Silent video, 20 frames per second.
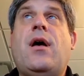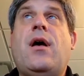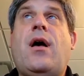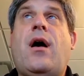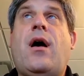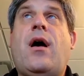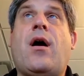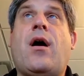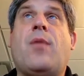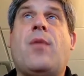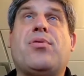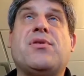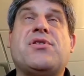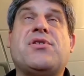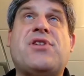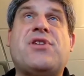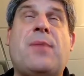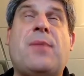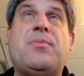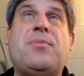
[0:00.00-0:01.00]
our
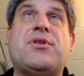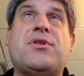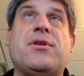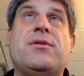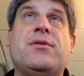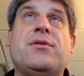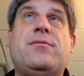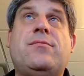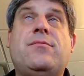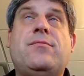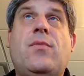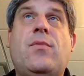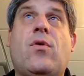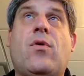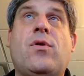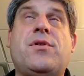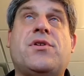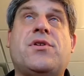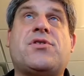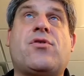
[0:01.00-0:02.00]
perception
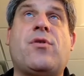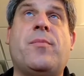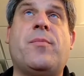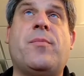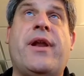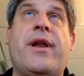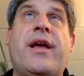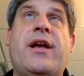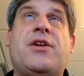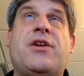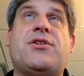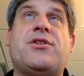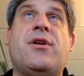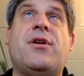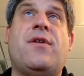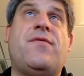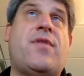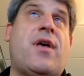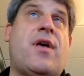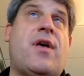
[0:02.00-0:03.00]
or discrimination
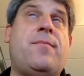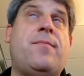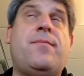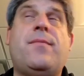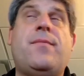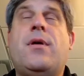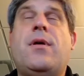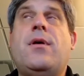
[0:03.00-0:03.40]
of them,